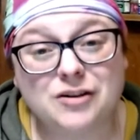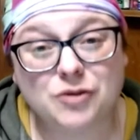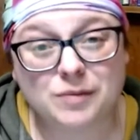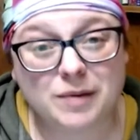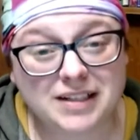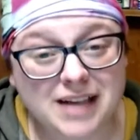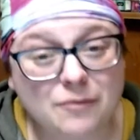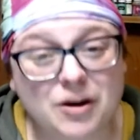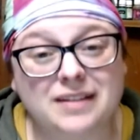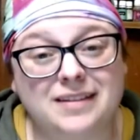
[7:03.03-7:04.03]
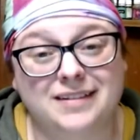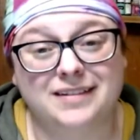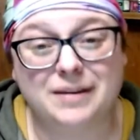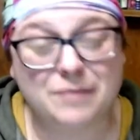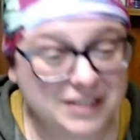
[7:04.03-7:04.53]
enjoy spending time with,
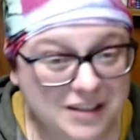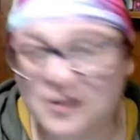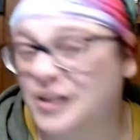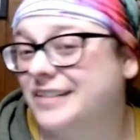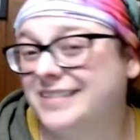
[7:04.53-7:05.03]
like my sister.